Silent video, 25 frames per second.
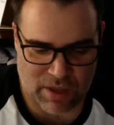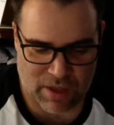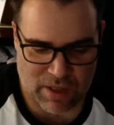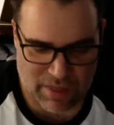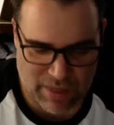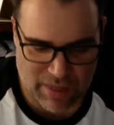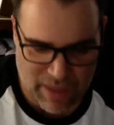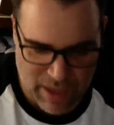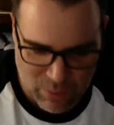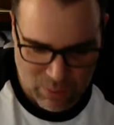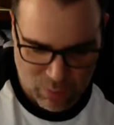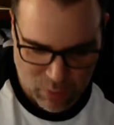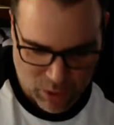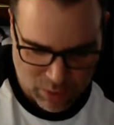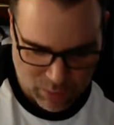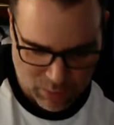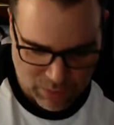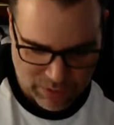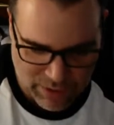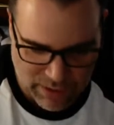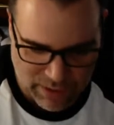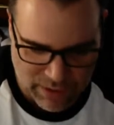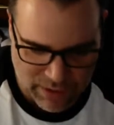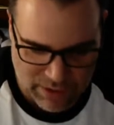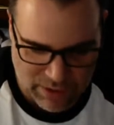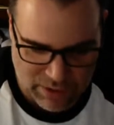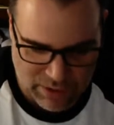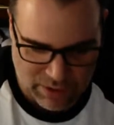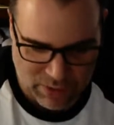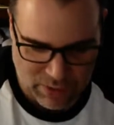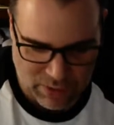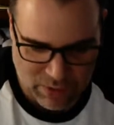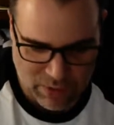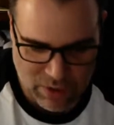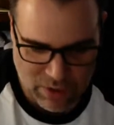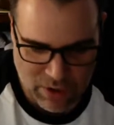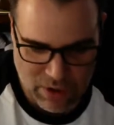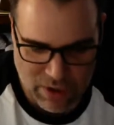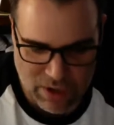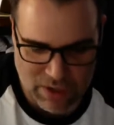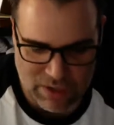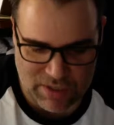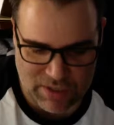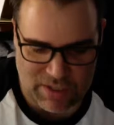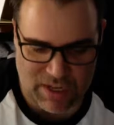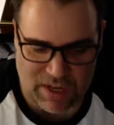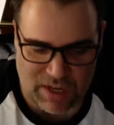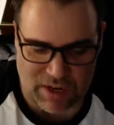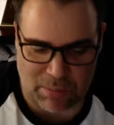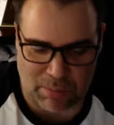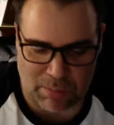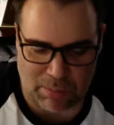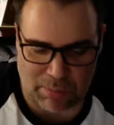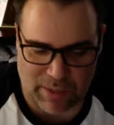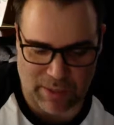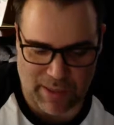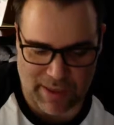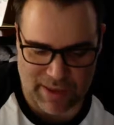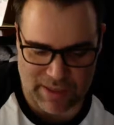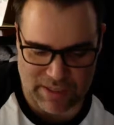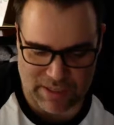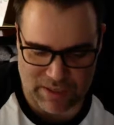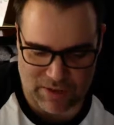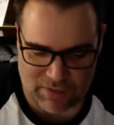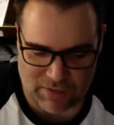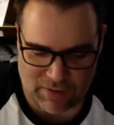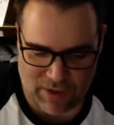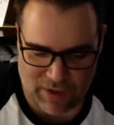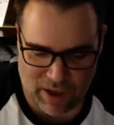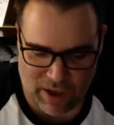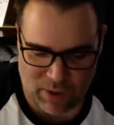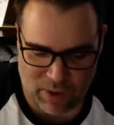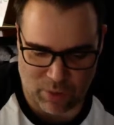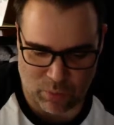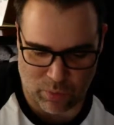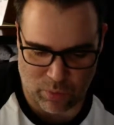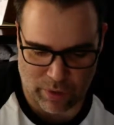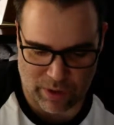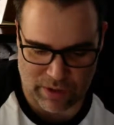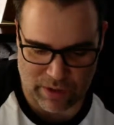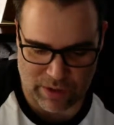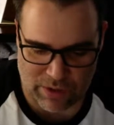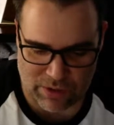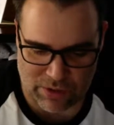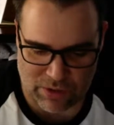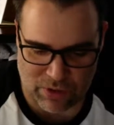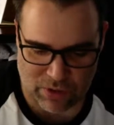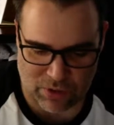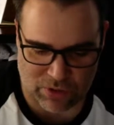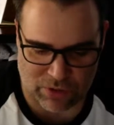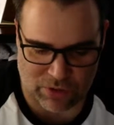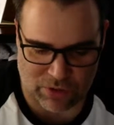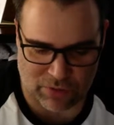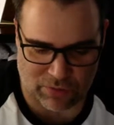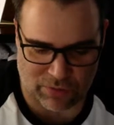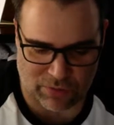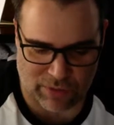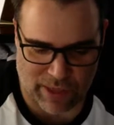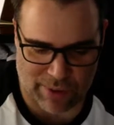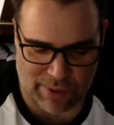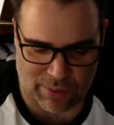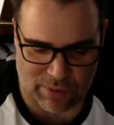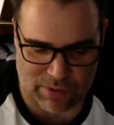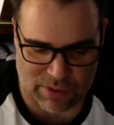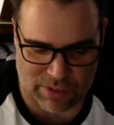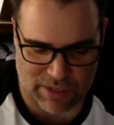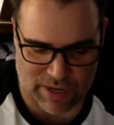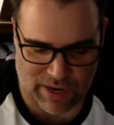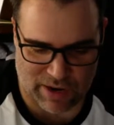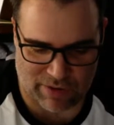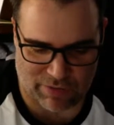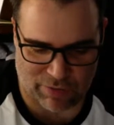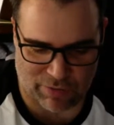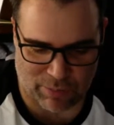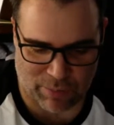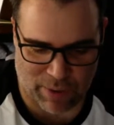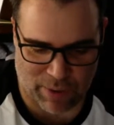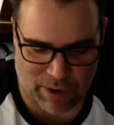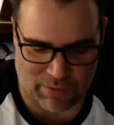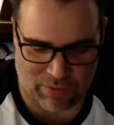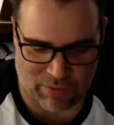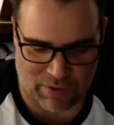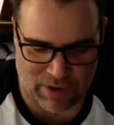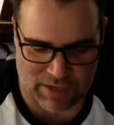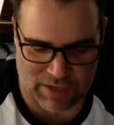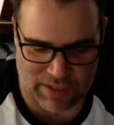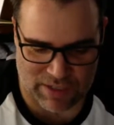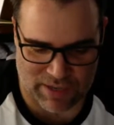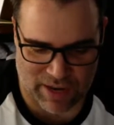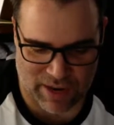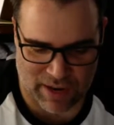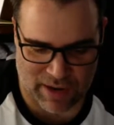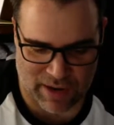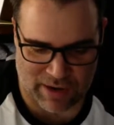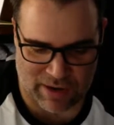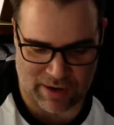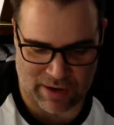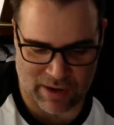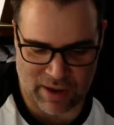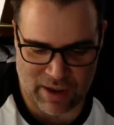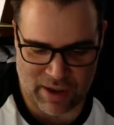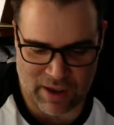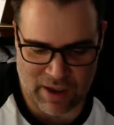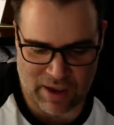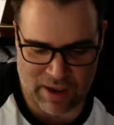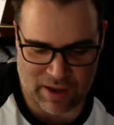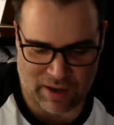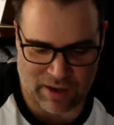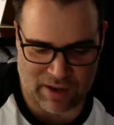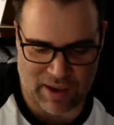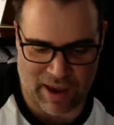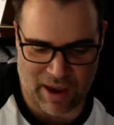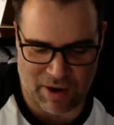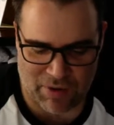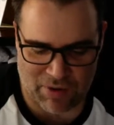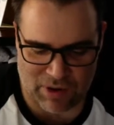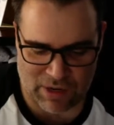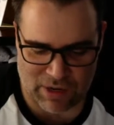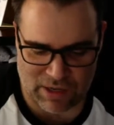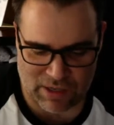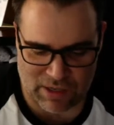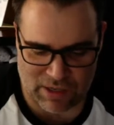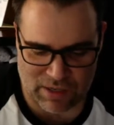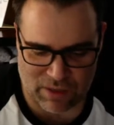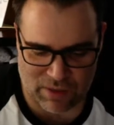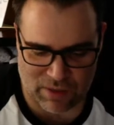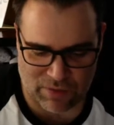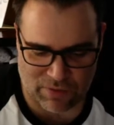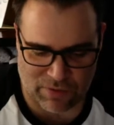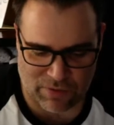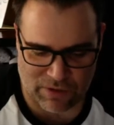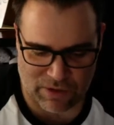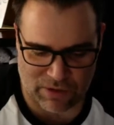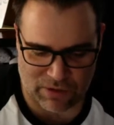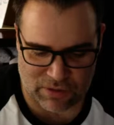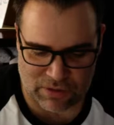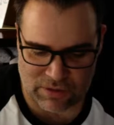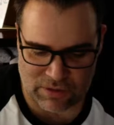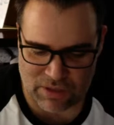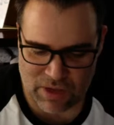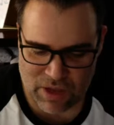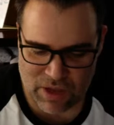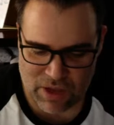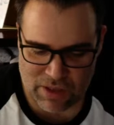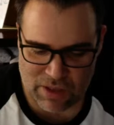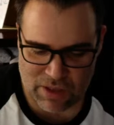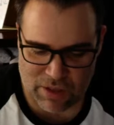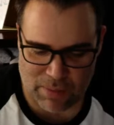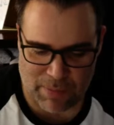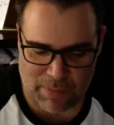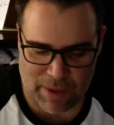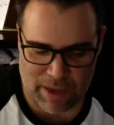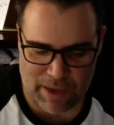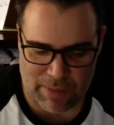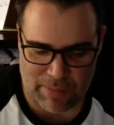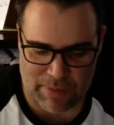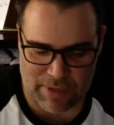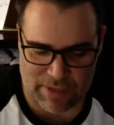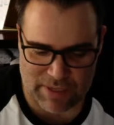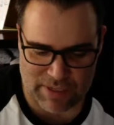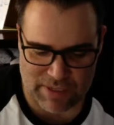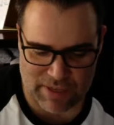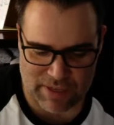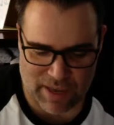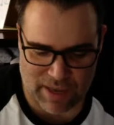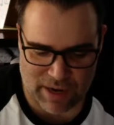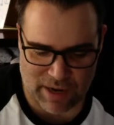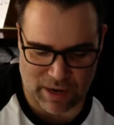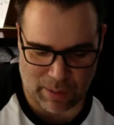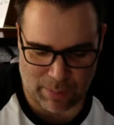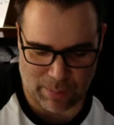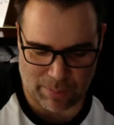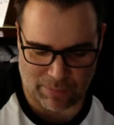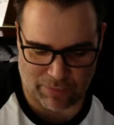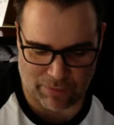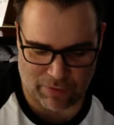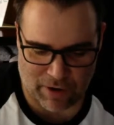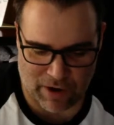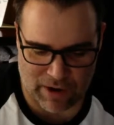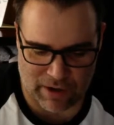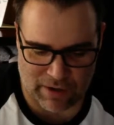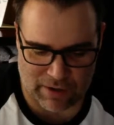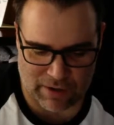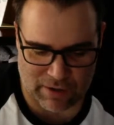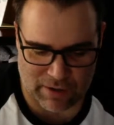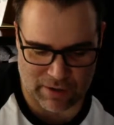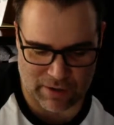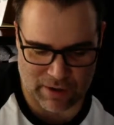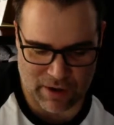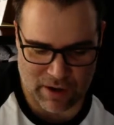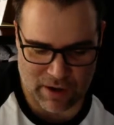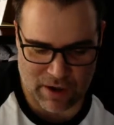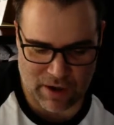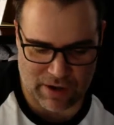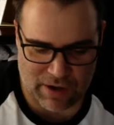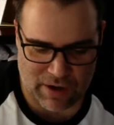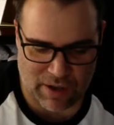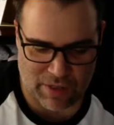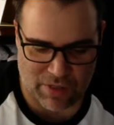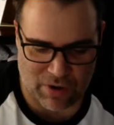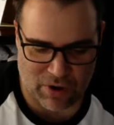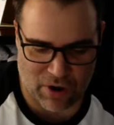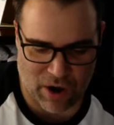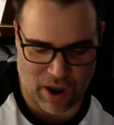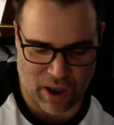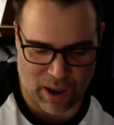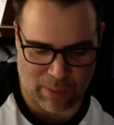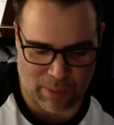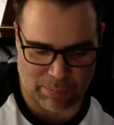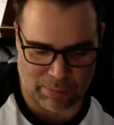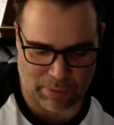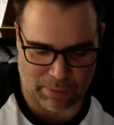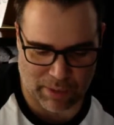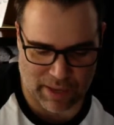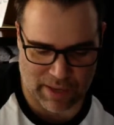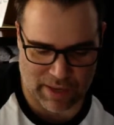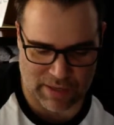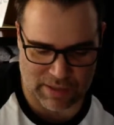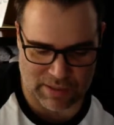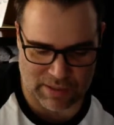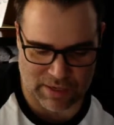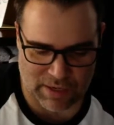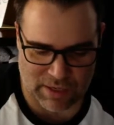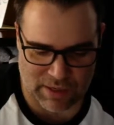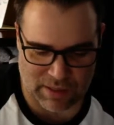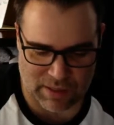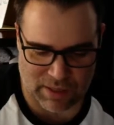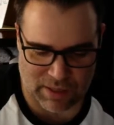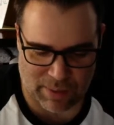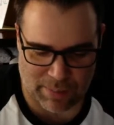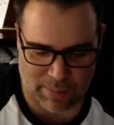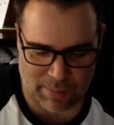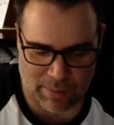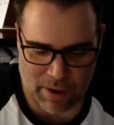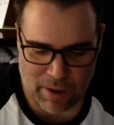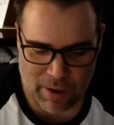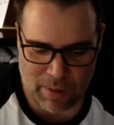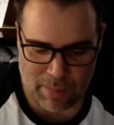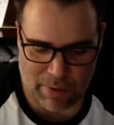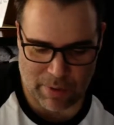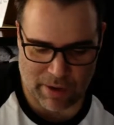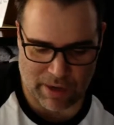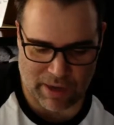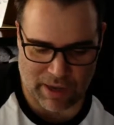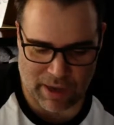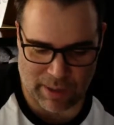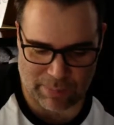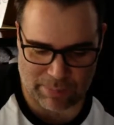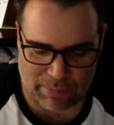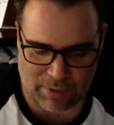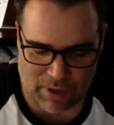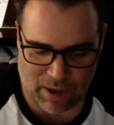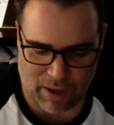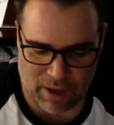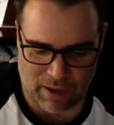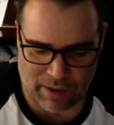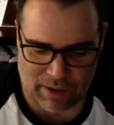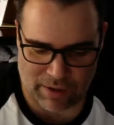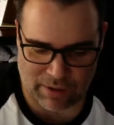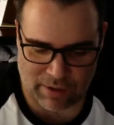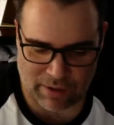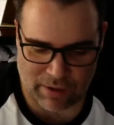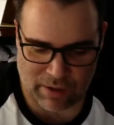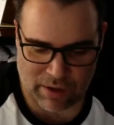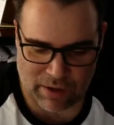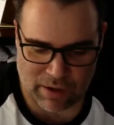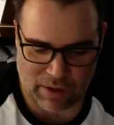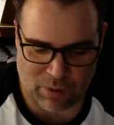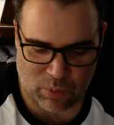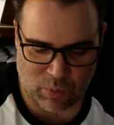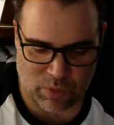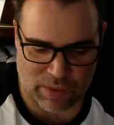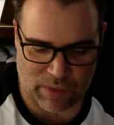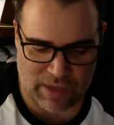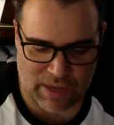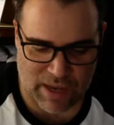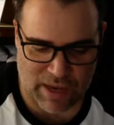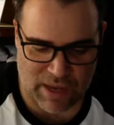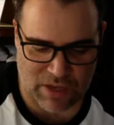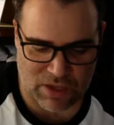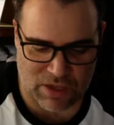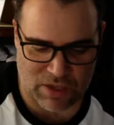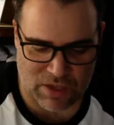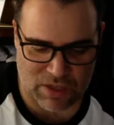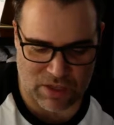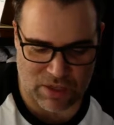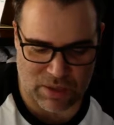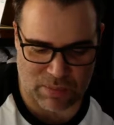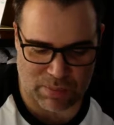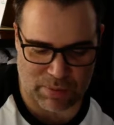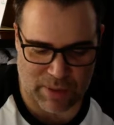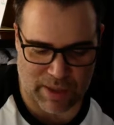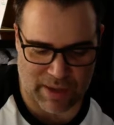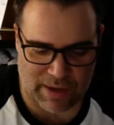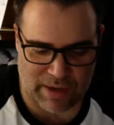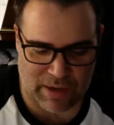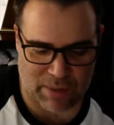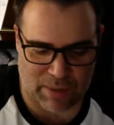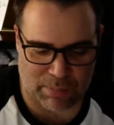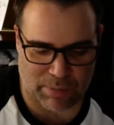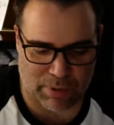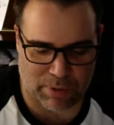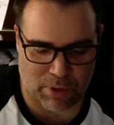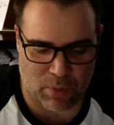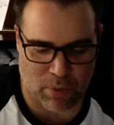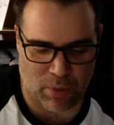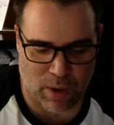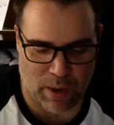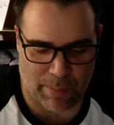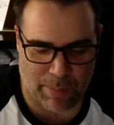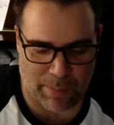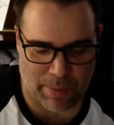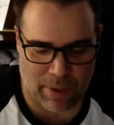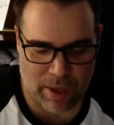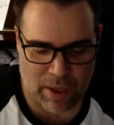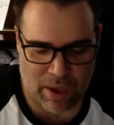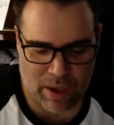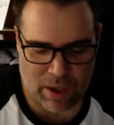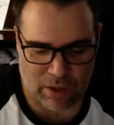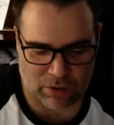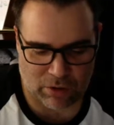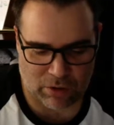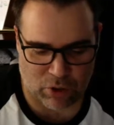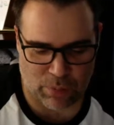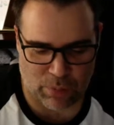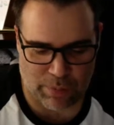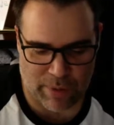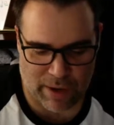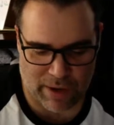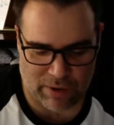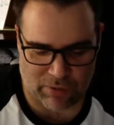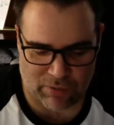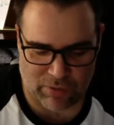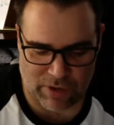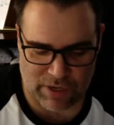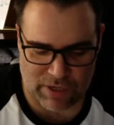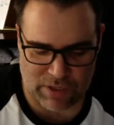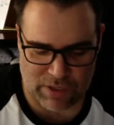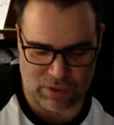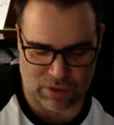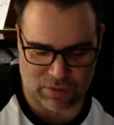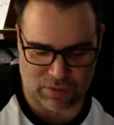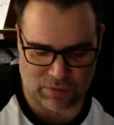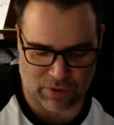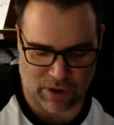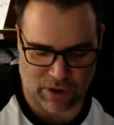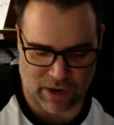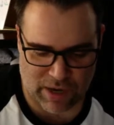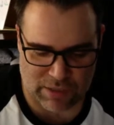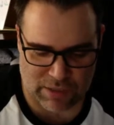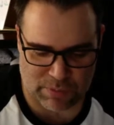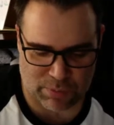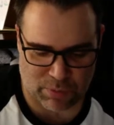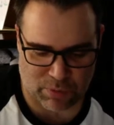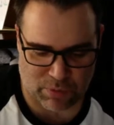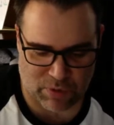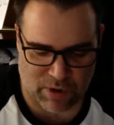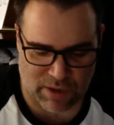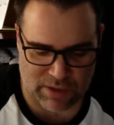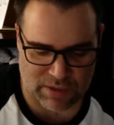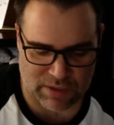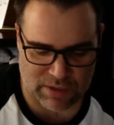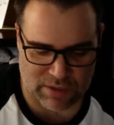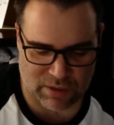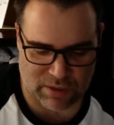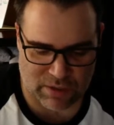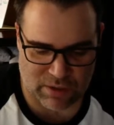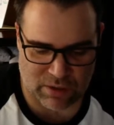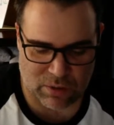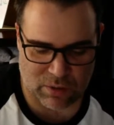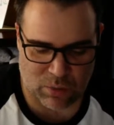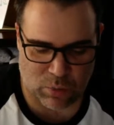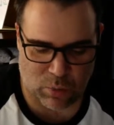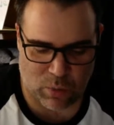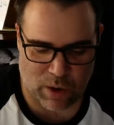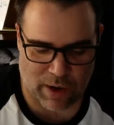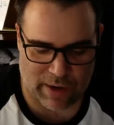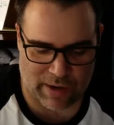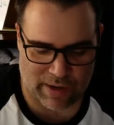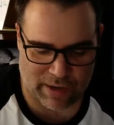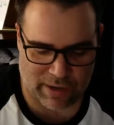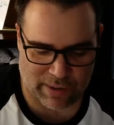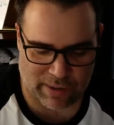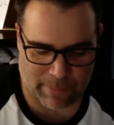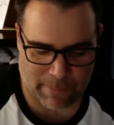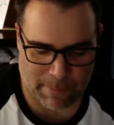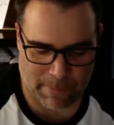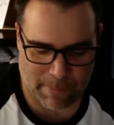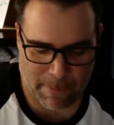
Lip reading: Then what would they do? A sudden blast of hot wind took the flour sack from Irene's hand and carried it to the fields. The babies sat up, frightened. Another hot blast hit them, but kept on. And when the edges of the blanket blew up, Lupe reached for Esperanza, whining.